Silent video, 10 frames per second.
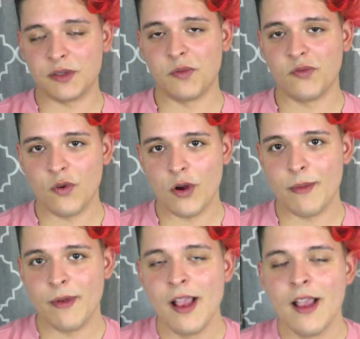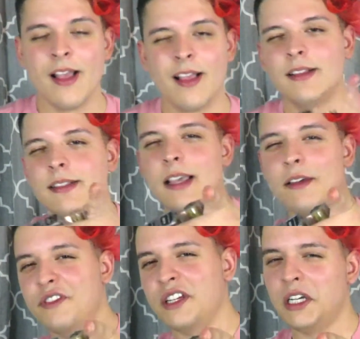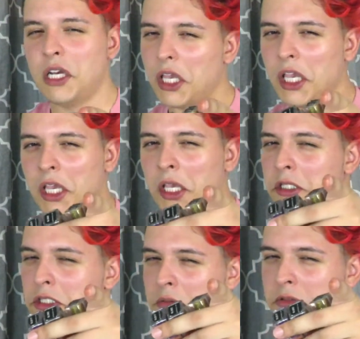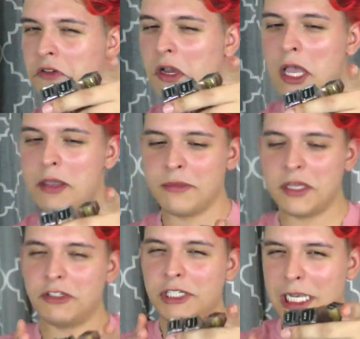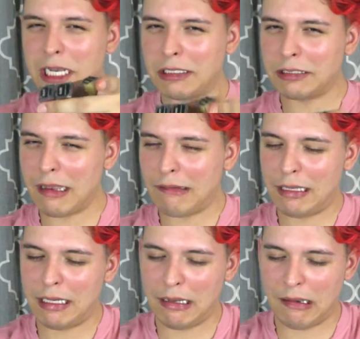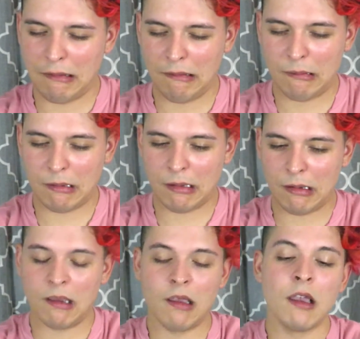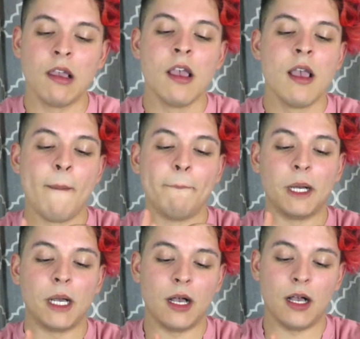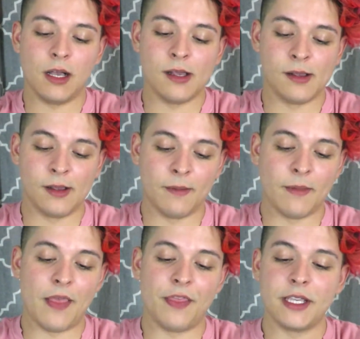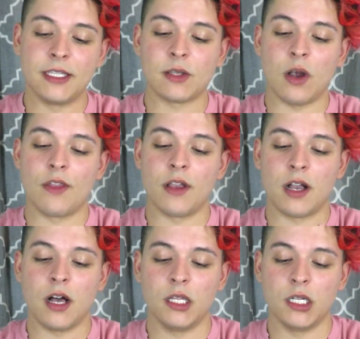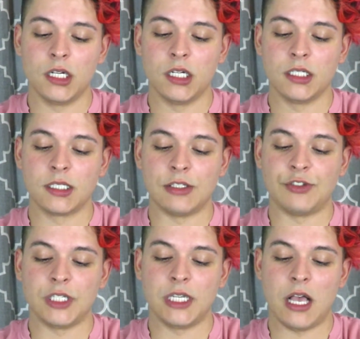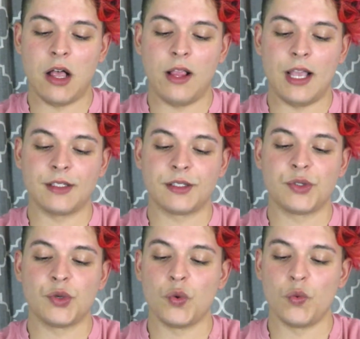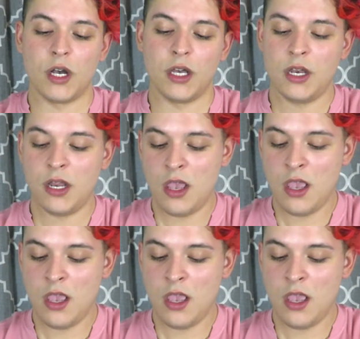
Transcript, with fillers: perform, definitely subscribe and check out that video, okay? But um, these are the colors GLS21,